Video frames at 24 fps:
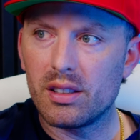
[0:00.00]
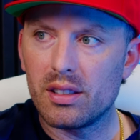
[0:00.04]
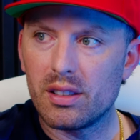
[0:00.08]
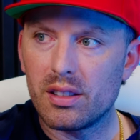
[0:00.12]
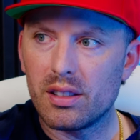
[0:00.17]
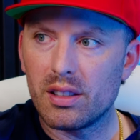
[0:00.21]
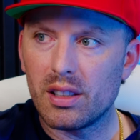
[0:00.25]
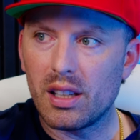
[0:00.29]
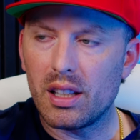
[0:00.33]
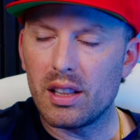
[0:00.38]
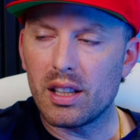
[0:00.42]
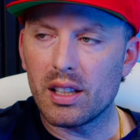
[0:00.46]

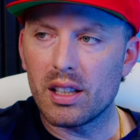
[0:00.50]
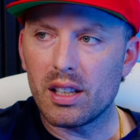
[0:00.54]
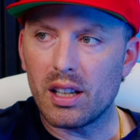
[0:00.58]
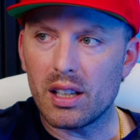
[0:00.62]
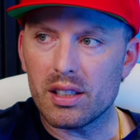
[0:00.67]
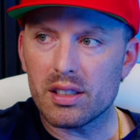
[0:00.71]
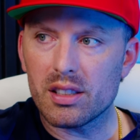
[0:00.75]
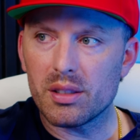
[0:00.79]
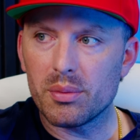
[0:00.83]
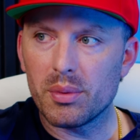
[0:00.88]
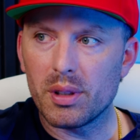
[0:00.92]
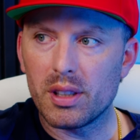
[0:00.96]
and the
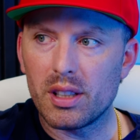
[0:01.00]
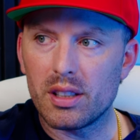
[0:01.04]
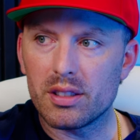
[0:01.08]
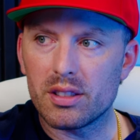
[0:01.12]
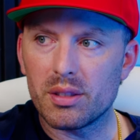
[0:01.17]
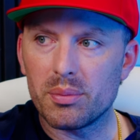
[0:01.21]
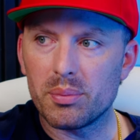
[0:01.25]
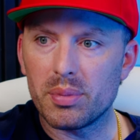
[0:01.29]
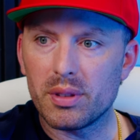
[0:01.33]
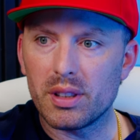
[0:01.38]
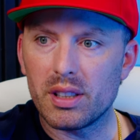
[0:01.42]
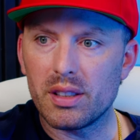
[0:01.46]
customer
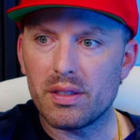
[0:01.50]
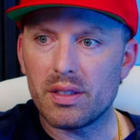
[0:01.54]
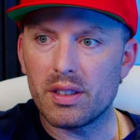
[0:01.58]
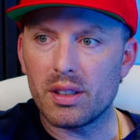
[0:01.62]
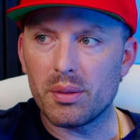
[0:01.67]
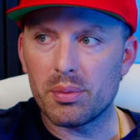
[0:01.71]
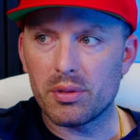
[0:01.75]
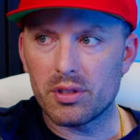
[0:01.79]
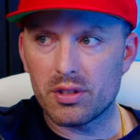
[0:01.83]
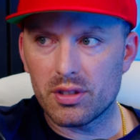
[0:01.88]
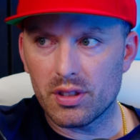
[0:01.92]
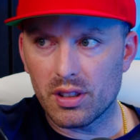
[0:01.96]
doesn't believe in the
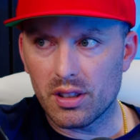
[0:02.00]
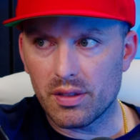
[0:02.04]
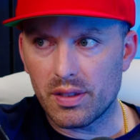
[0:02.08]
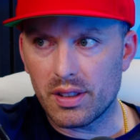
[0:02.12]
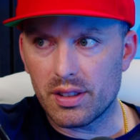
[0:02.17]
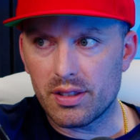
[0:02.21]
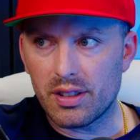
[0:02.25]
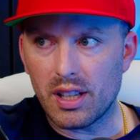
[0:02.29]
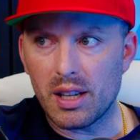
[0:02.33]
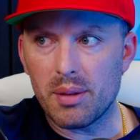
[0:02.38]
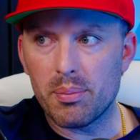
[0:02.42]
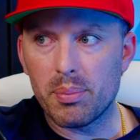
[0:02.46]

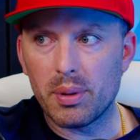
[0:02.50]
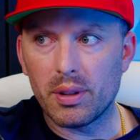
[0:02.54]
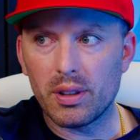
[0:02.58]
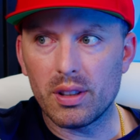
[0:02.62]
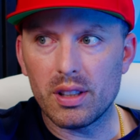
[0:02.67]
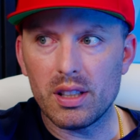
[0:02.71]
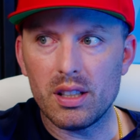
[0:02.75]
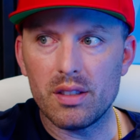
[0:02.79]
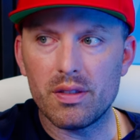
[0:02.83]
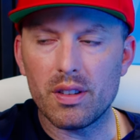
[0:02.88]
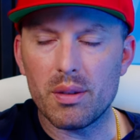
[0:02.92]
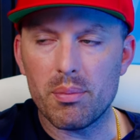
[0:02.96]
service. They
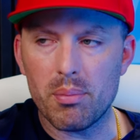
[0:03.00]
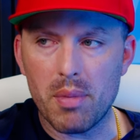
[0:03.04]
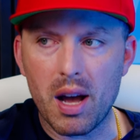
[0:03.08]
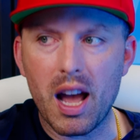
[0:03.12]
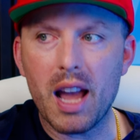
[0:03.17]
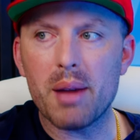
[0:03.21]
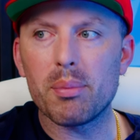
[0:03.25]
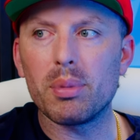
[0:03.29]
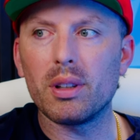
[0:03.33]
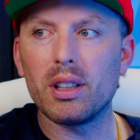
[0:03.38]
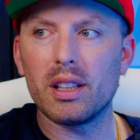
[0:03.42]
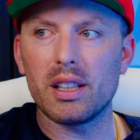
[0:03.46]
believe in
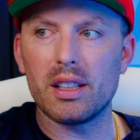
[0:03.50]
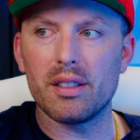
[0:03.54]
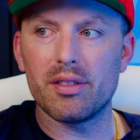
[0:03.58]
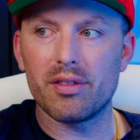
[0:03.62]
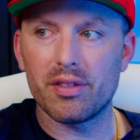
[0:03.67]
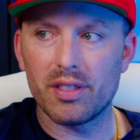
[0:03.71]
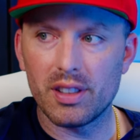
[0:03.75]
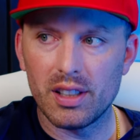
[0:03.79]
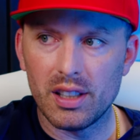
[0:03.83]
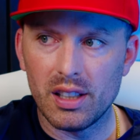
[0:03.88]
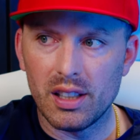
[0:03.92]
my belief.